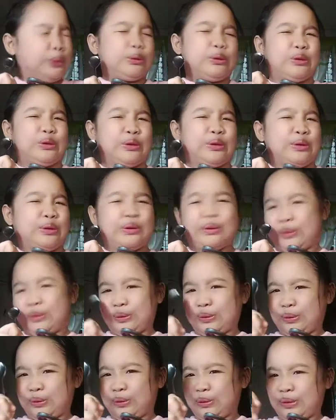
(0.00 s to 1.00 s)
Oh,
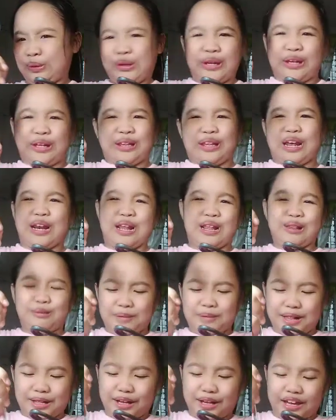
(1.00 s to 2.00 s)
it didn't
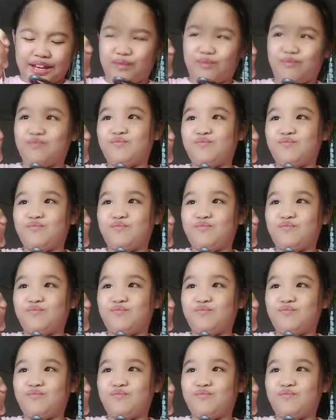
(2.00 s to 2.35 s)
smell good.